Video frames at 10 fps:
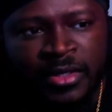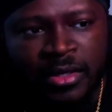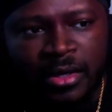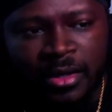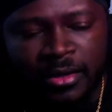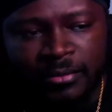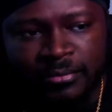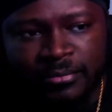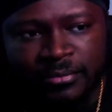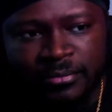
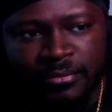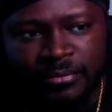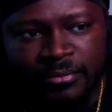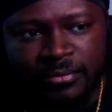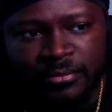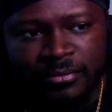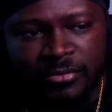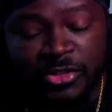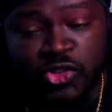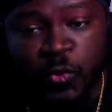
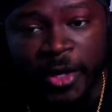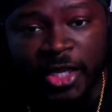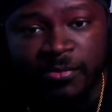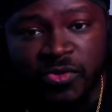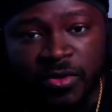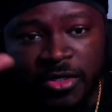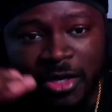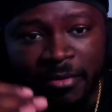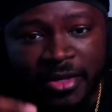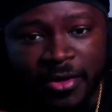the geranium is going to
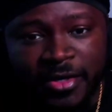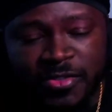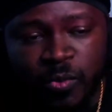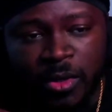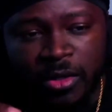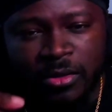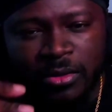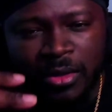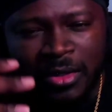come in there as well.